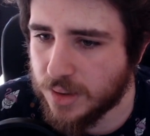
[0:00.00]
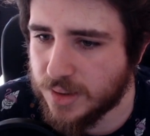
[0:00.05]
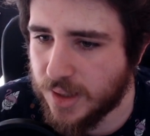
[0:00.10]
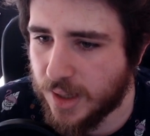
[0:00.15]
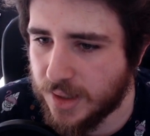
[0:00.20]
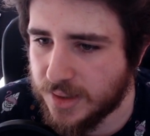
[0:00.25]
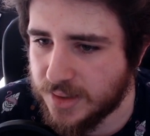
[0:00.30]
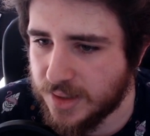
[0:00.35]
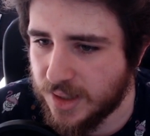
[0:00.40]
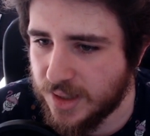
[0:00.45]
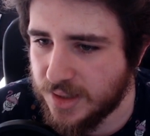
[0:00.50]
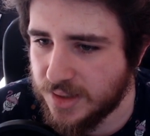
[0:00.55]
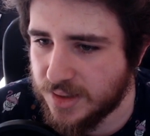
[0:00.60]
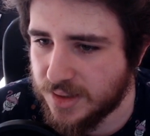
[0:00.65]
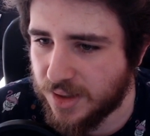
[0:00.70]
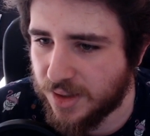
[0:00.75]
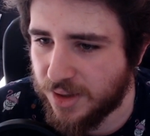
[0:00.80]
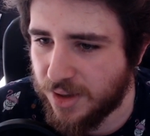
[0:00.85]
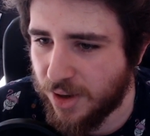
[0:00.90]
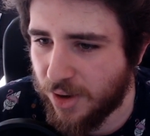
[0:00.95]
says, is
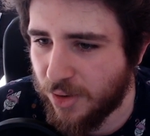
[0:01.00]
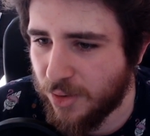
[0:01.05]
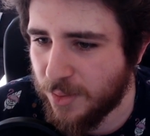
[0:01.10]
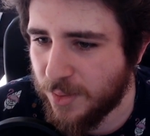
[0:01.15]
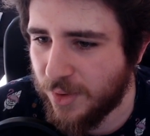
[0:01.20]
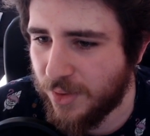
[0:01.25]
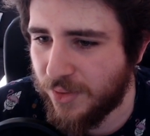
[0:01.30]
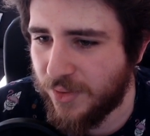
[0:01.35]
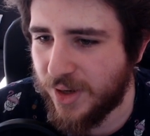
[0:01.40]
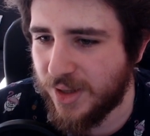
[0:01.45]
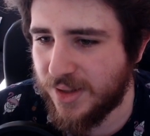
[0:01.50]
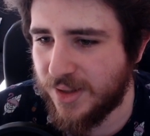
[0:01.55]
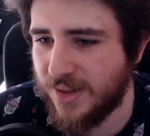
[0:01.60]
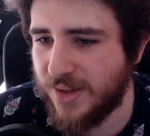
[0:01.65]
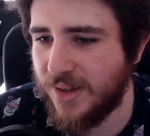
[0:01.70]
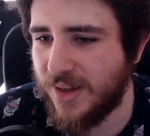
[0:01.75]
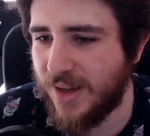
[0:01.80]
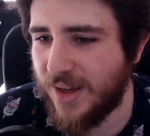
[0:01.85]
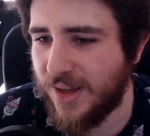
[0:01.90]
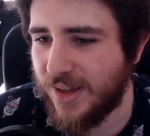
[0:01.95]
GNOME
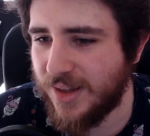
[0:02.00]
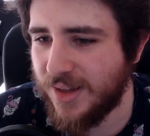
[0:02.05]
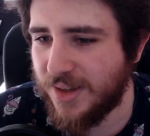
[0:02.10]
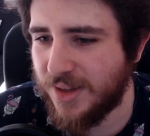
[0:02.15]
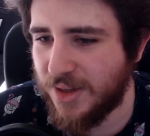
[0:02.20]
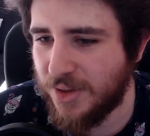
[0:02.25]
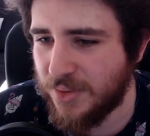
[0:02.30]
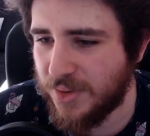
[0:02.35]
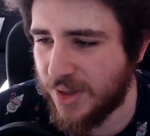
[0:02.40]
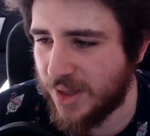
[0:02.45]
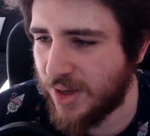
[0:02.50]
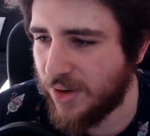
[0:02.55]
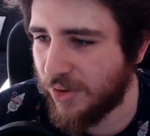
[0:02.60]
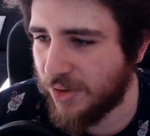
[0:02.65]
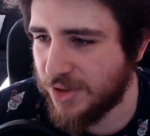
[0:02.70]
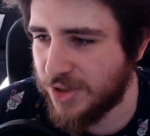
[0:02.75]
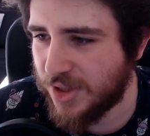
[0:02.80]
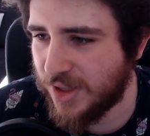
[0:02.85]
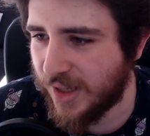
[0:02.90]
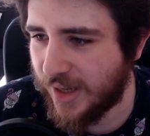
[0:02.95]
written in Qt
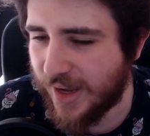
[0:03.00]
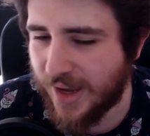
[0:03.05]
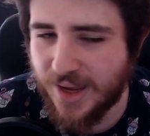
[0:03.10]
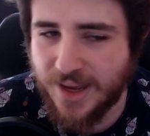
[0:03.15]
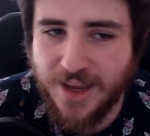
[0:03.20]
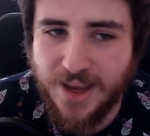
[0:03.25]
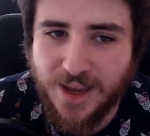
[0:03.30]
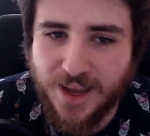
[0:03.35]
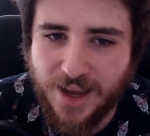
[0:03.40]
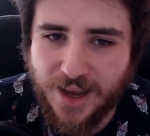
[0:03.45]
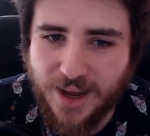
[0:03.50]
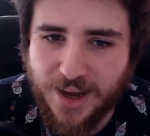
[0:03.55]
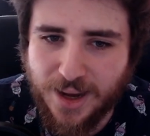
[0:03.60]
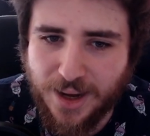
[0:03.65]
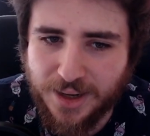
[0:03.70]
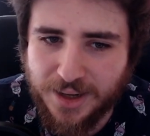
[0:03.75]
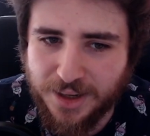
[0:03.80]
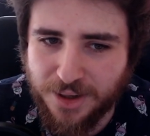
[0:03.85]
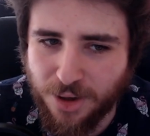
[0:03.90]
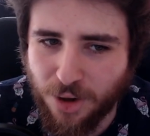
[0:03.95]
or GTK?
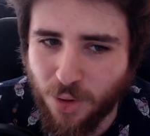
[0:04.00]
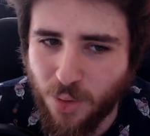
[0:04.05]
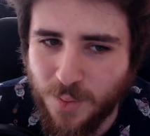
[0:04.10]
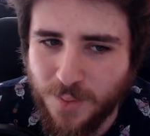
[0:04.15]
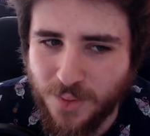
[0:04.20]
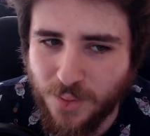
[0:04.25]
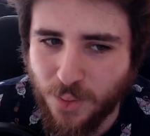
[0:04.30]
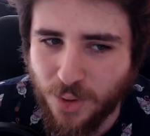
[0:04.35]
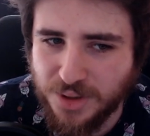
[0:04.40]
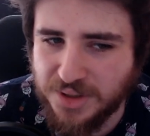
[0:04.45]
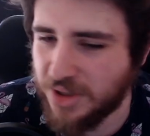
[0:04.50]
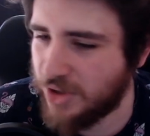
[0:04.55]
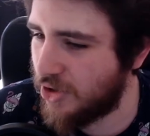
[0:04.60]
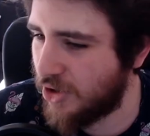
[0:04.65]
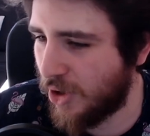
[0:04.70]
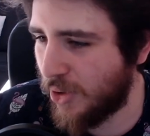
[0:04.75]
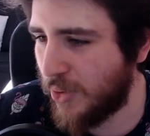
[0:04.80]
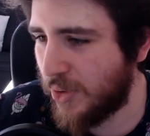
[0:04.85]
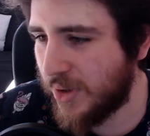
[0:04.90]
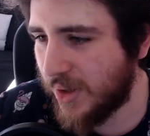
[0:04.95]
GNOME was a
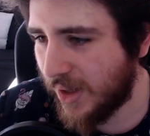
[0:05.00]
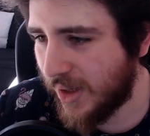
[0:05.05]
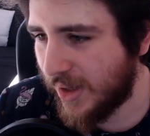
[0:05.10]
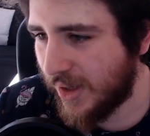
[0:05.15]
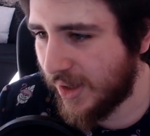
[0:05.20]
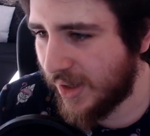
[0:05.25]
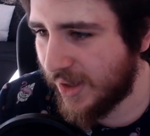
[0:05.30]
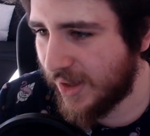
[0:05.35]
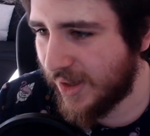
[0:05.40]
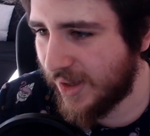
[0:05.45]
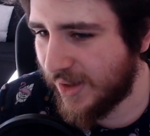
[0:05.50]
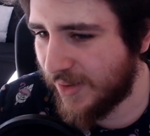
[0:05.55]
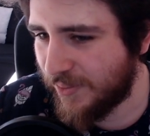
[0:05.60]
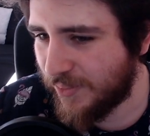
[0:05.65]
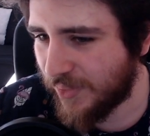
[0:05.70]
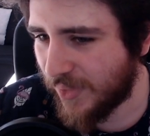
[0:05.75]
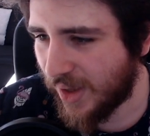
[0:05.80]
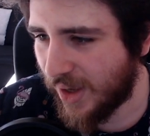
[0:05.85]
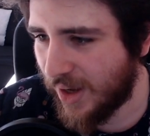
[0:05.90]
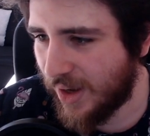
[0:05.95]
joke.
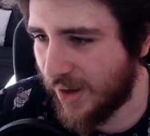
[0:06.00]
I'm